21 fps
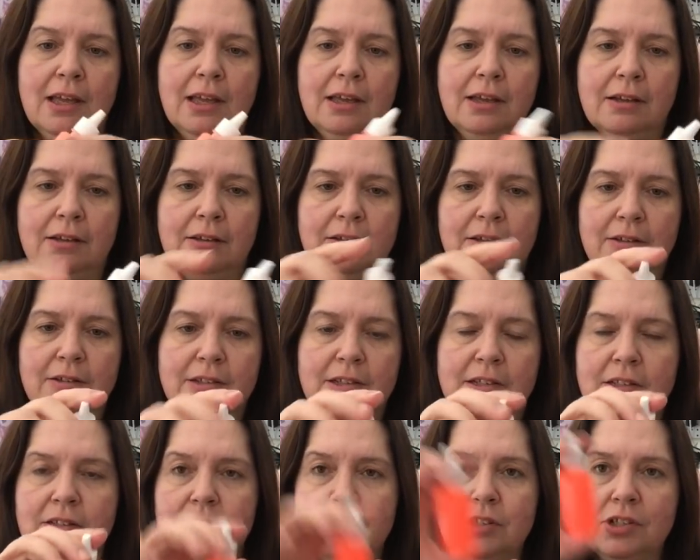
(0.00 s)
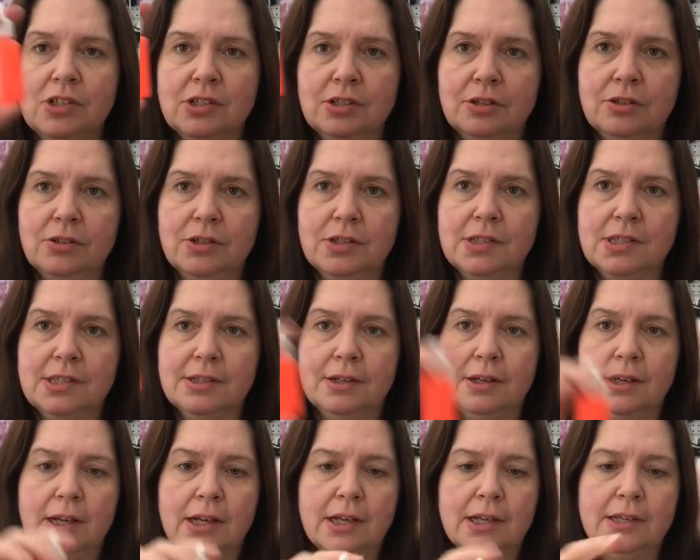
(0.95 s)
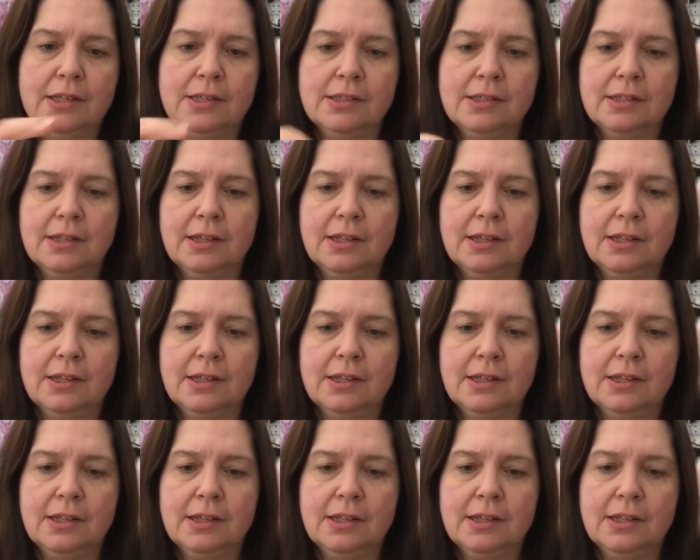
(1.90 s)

Yeah, I think they're just a good size.